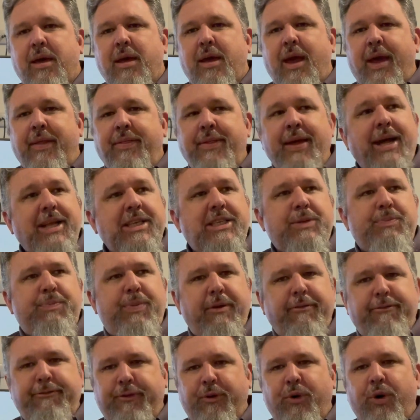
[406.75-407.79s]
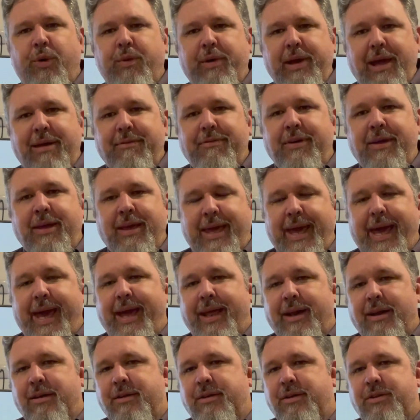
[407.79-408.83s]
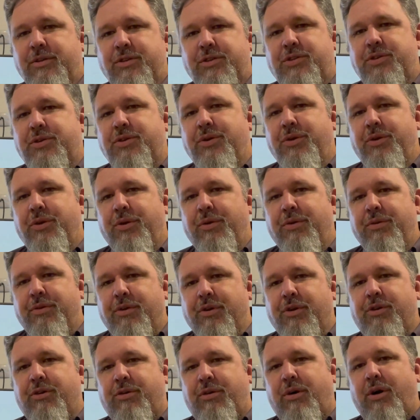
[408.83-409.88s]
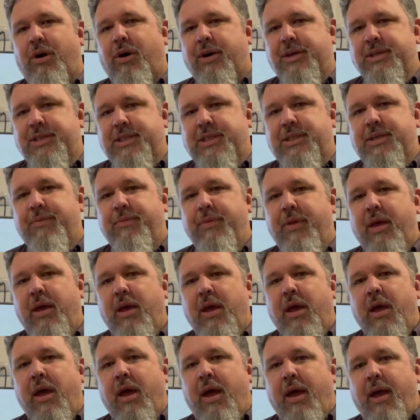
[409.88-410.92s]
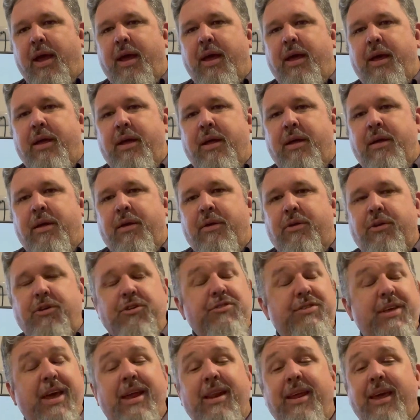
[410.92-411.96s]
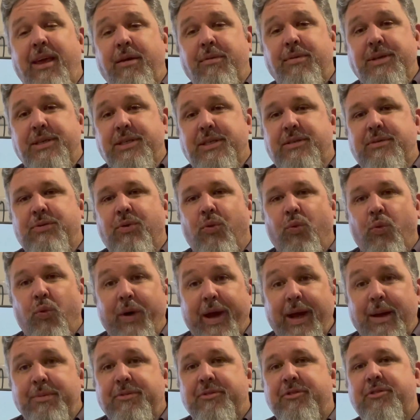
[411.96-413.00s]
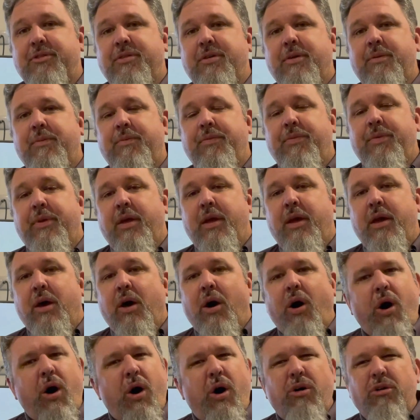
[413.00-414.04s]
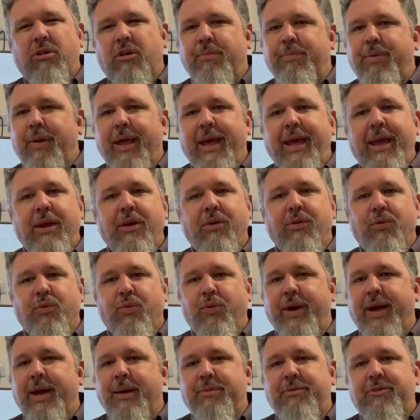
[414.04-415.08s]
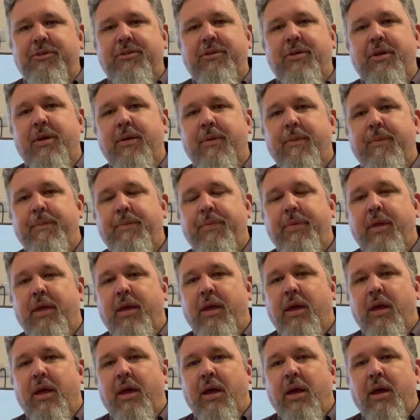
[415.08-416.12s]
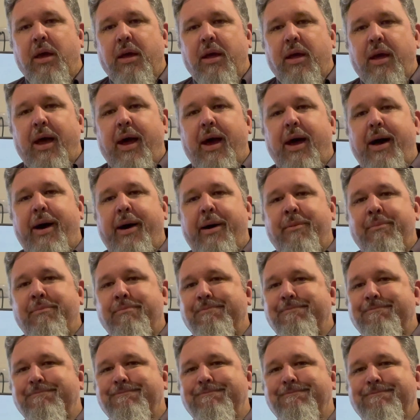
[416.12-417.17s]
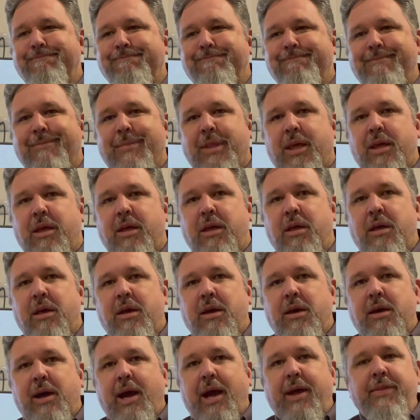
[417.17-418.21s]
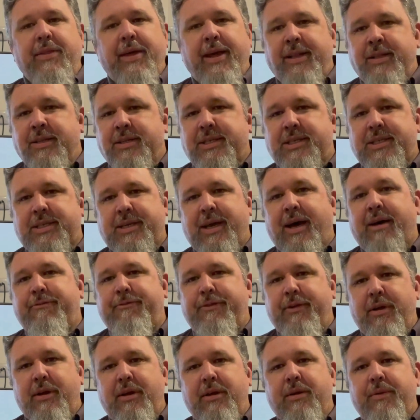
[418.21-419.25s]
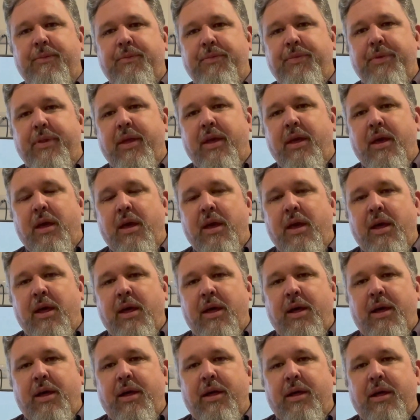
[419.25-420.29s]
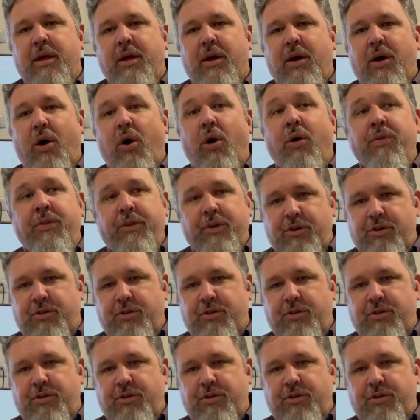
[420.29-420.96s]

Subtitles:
And that's before we even get to the cross, because then he was whipped, horribly whipped, and then suffered on the